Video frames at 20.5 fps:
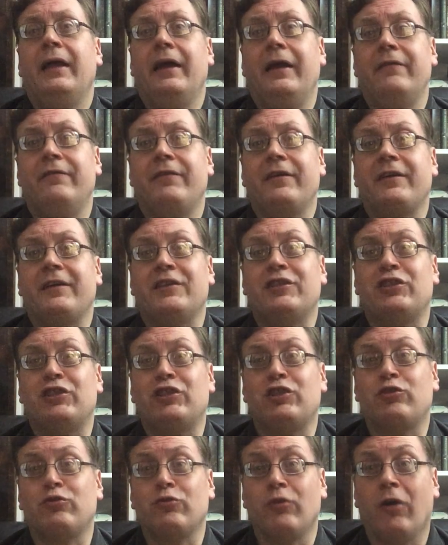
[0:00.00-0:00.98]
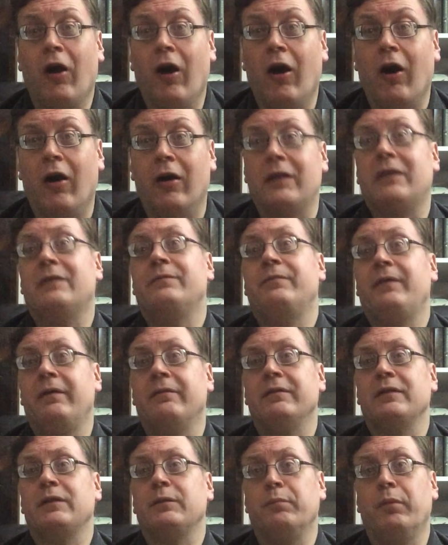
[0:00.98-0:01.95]
and very strong to be
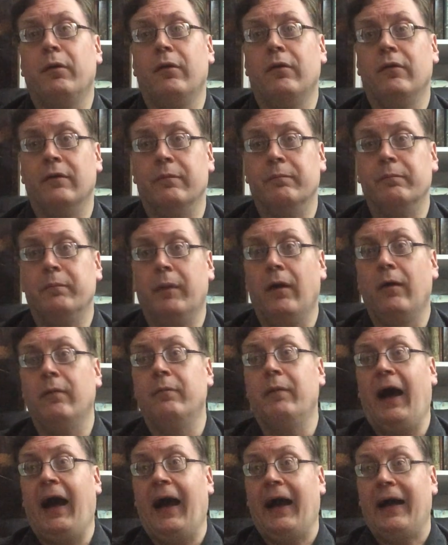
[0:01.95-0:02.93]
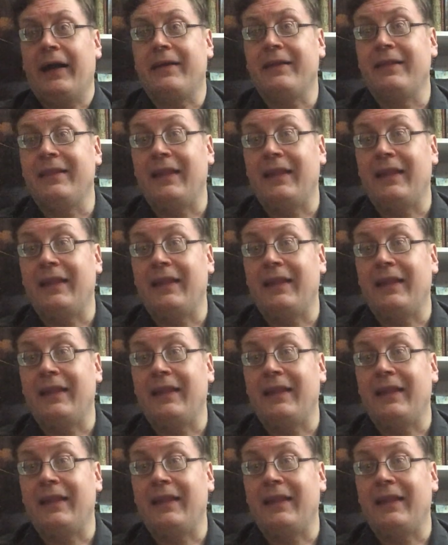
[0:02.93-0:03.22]
able to pull a bow back